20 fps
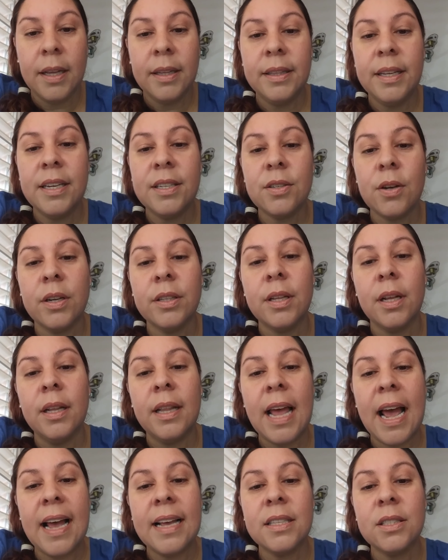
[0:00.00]
These are the
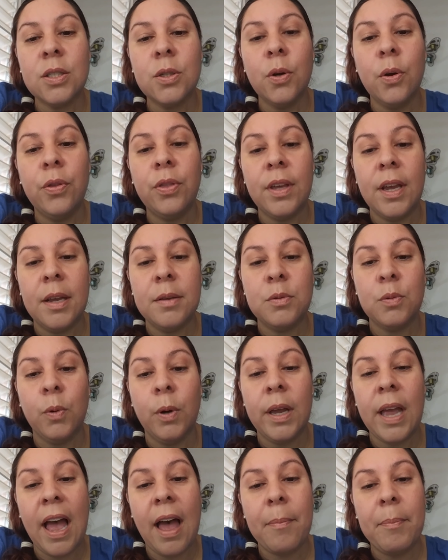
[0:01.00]
last two things
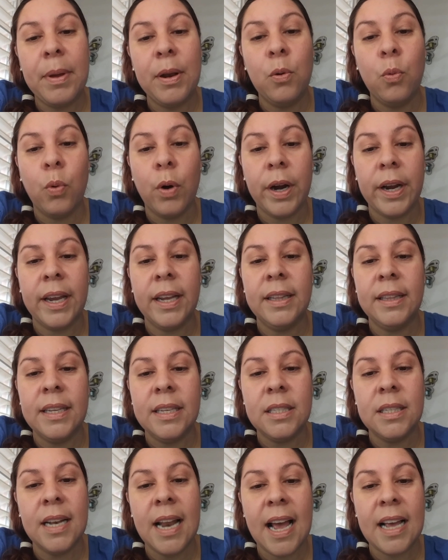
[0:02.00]
we have been working
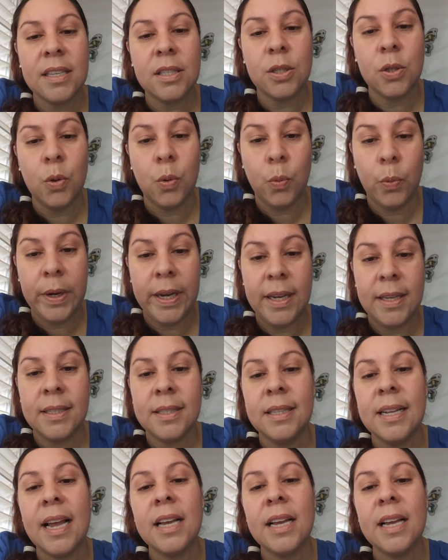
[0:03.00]
these last 2 weeks.